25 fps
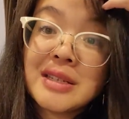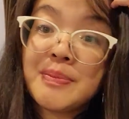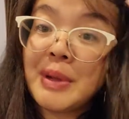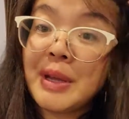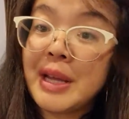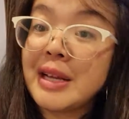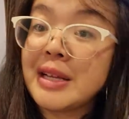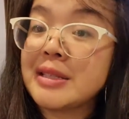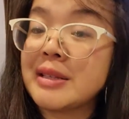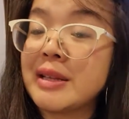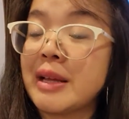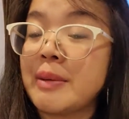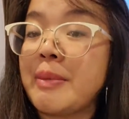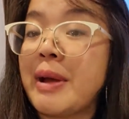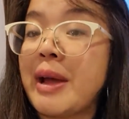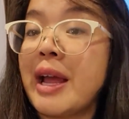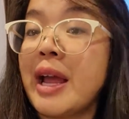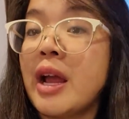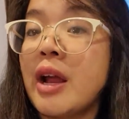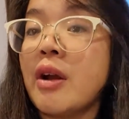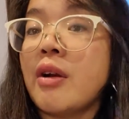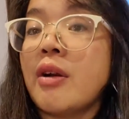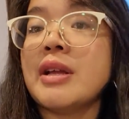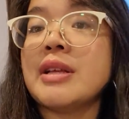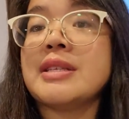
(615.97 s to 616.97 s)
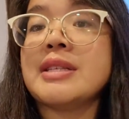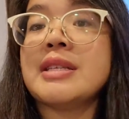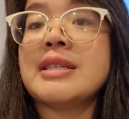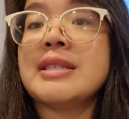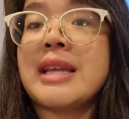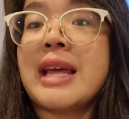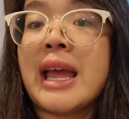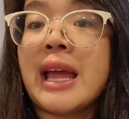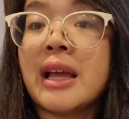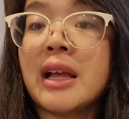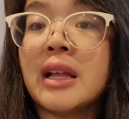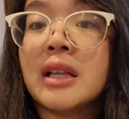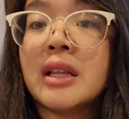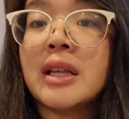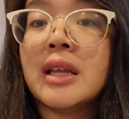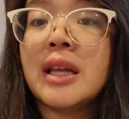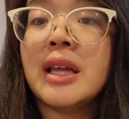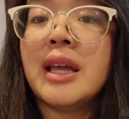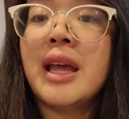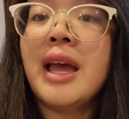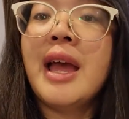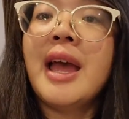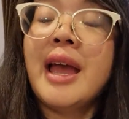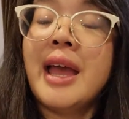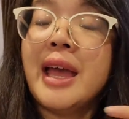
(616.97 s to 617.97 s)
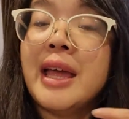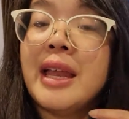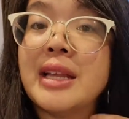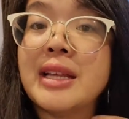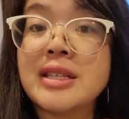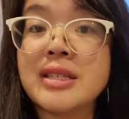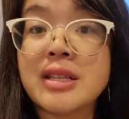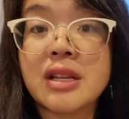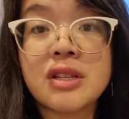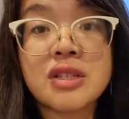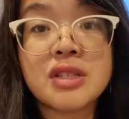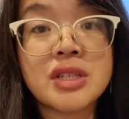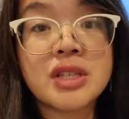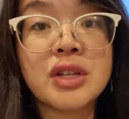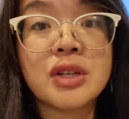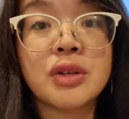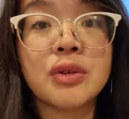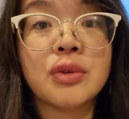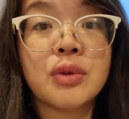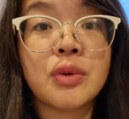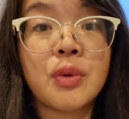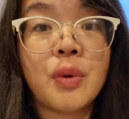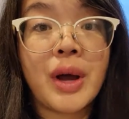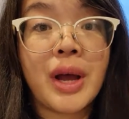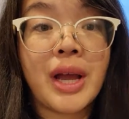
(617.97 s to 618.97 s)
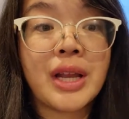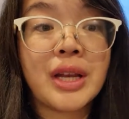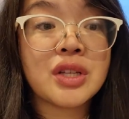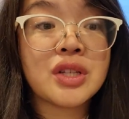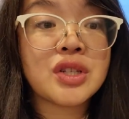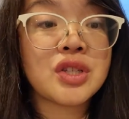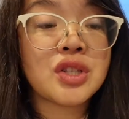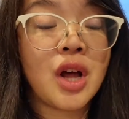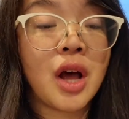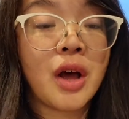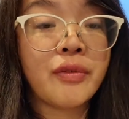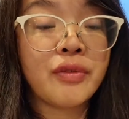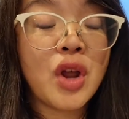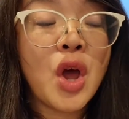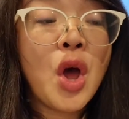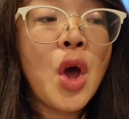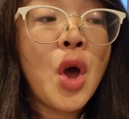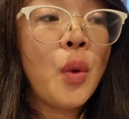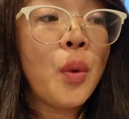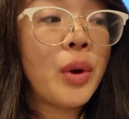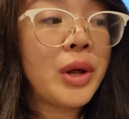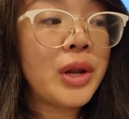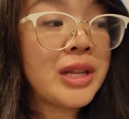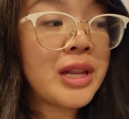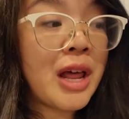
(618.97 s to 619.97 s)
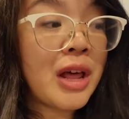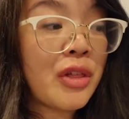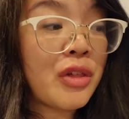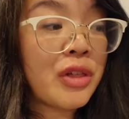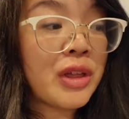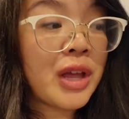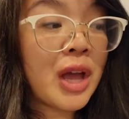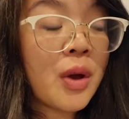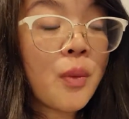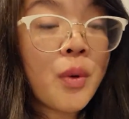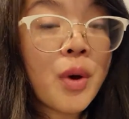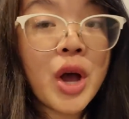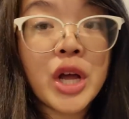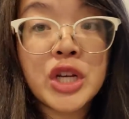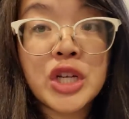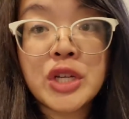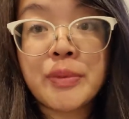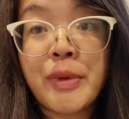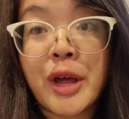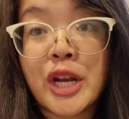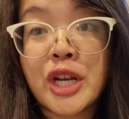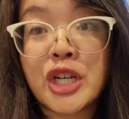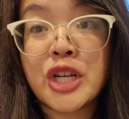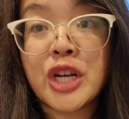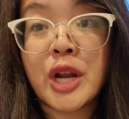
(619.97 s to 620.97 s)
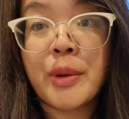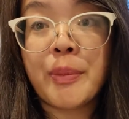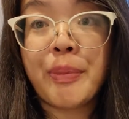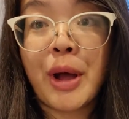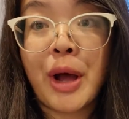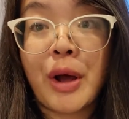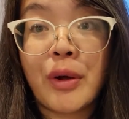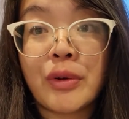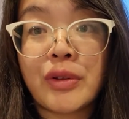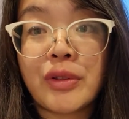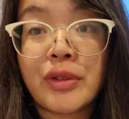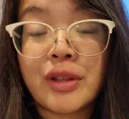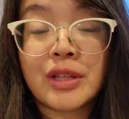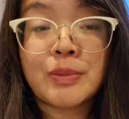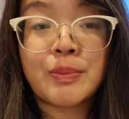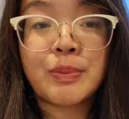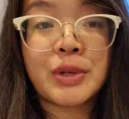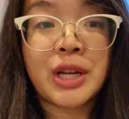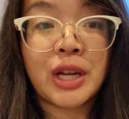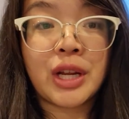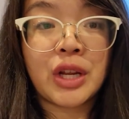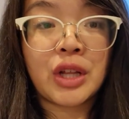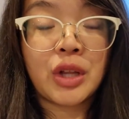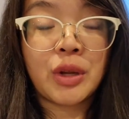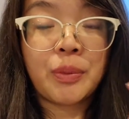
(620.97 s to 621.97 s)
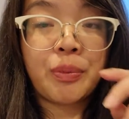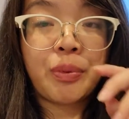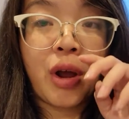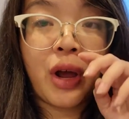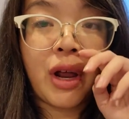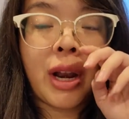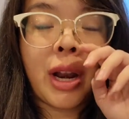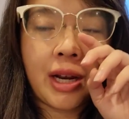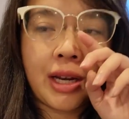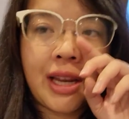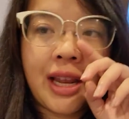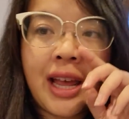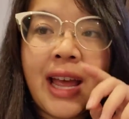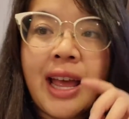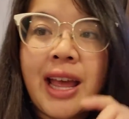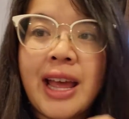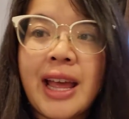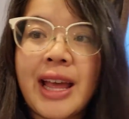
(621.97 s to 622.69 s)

because like my hair isn't tangly. It is still quite soft. Well, another thing I wanted to mention about this particular product,